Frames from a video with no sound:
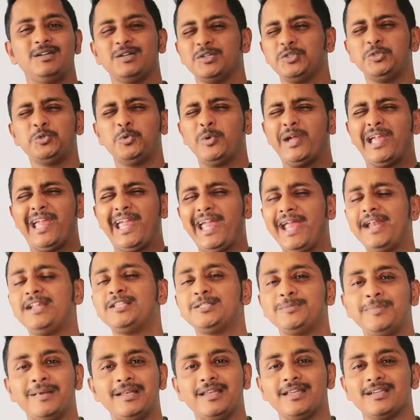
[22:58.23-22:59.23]
you hate
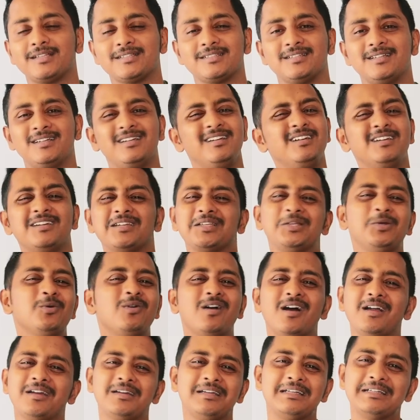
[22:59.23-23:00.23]
spellings, you
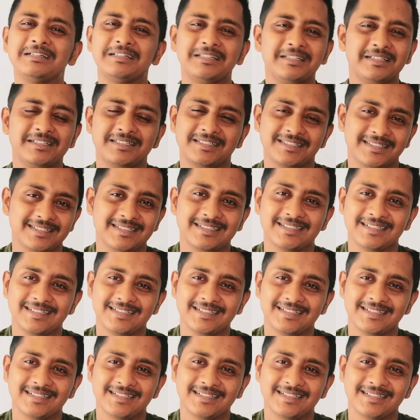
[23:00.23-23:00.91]
can't learn it.